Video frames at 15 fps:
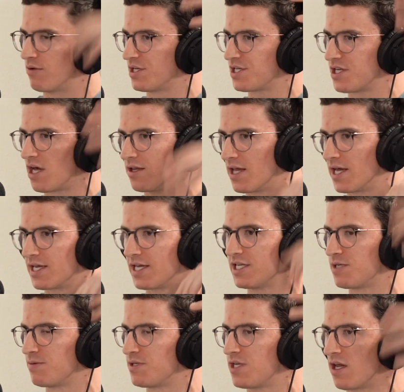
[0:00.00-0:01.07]
sunlight,
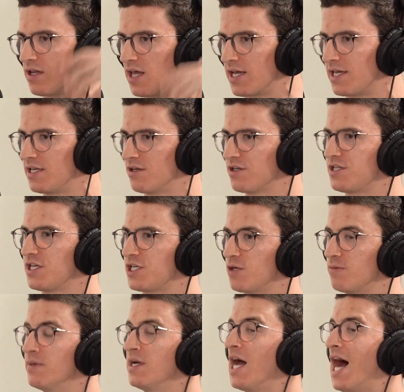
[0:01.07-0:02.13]
getting some sunlight in your
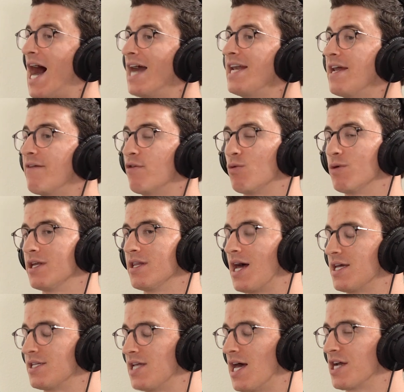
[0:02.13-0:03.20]
system. I never
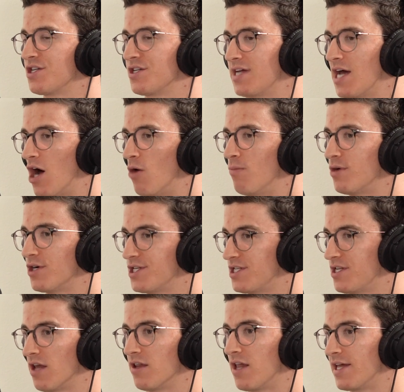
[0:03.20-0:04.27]
realized actually how much
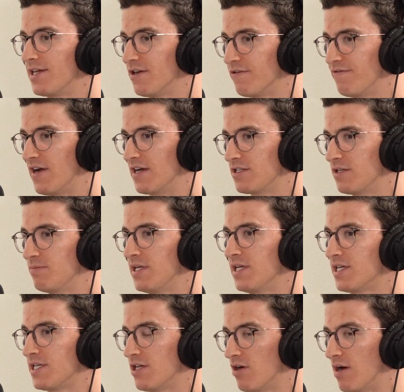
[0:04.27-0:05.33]
sunlight affected me
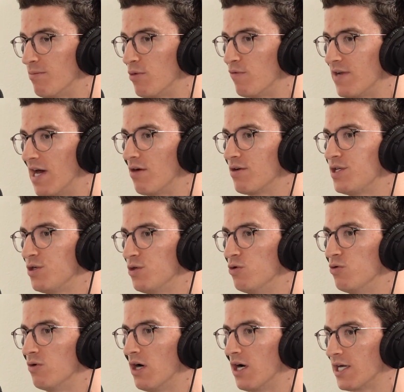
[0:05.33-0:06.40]
until I moved out
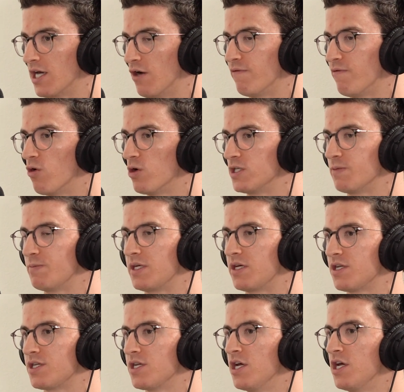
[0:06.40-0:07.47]
to California,
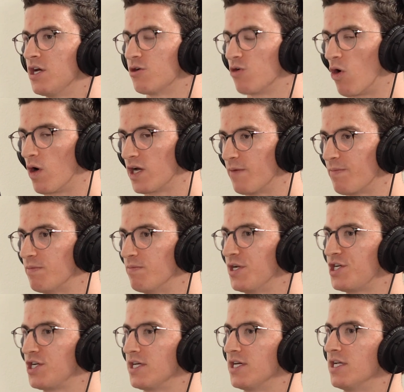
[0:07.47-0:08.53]
because growing up in
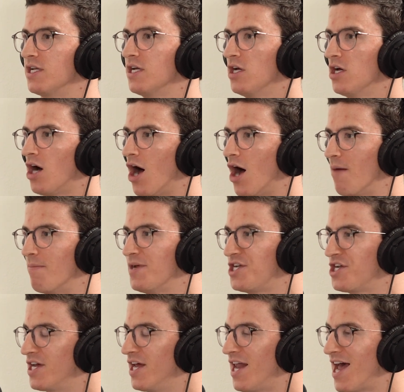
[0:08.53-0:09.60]
Michigan
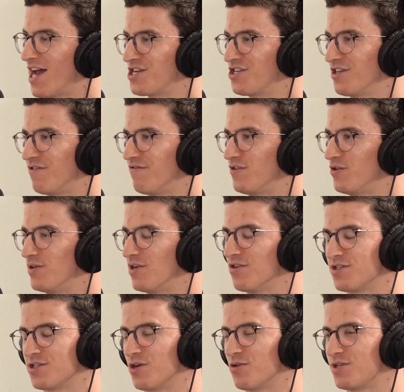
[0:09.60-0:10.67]
actually a few
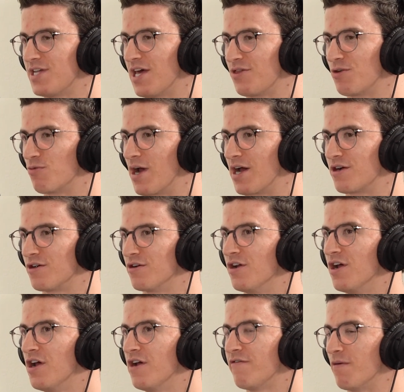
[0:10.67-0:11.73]
years ago set the record
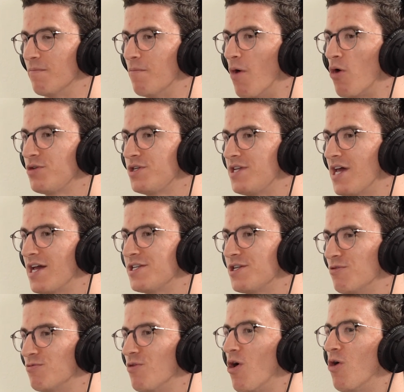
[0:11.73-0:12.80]
for most days
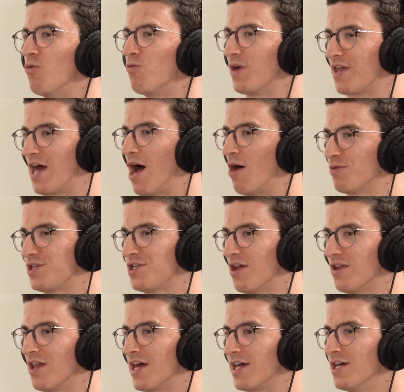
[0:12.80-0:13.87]
in a row without
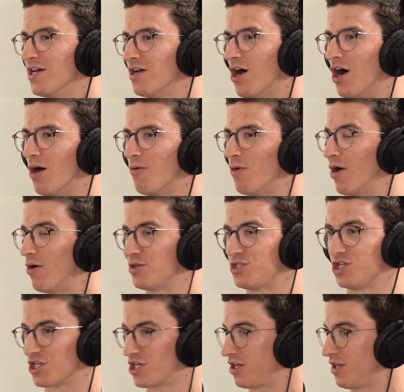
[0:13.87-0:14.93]
sunlight, where it was
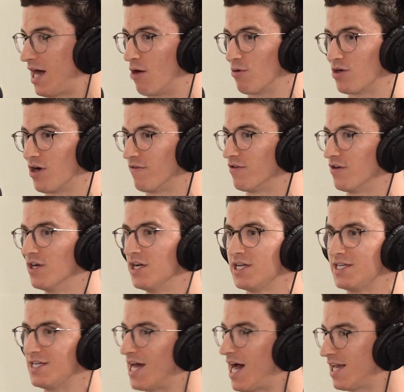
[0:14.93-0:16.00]
just cloud cover
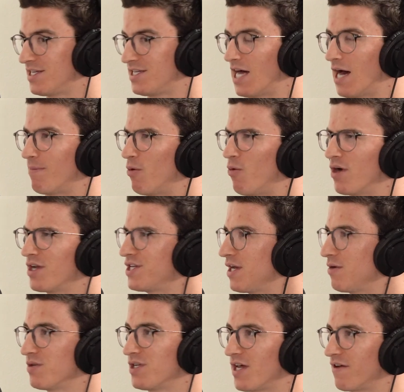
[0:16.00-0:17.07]
nonstop. I want to
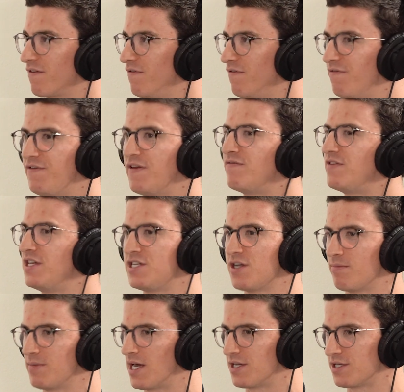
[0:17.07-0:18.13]
say it was like 50
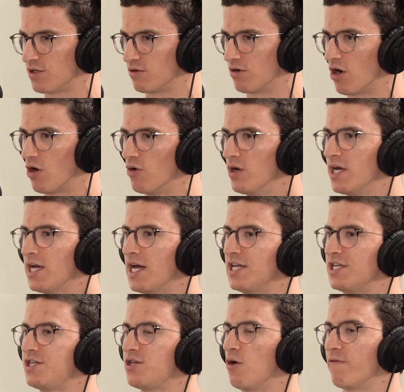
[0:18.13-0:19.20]
some days in a row.
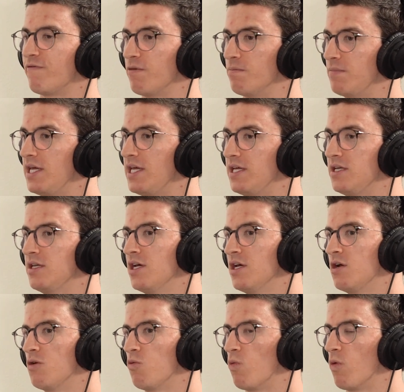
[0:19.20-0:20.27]
And so for me,
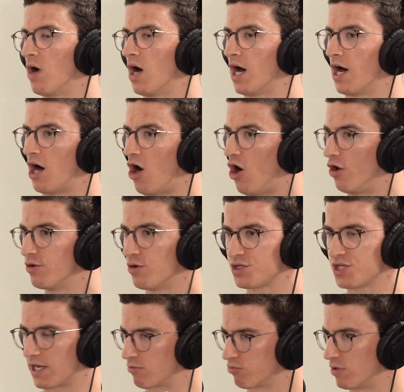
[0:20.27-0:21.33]
all
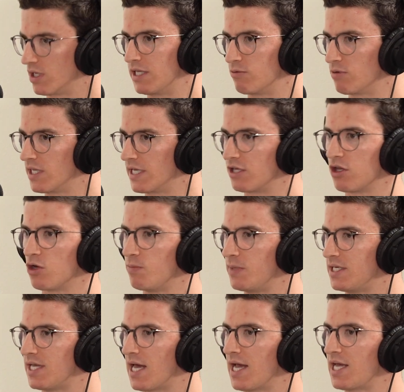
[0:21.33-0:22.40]
those like really, really
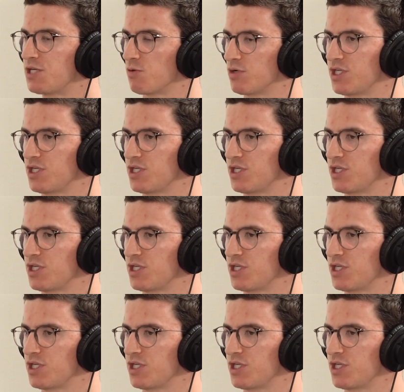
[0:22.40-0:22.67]
gloomy days were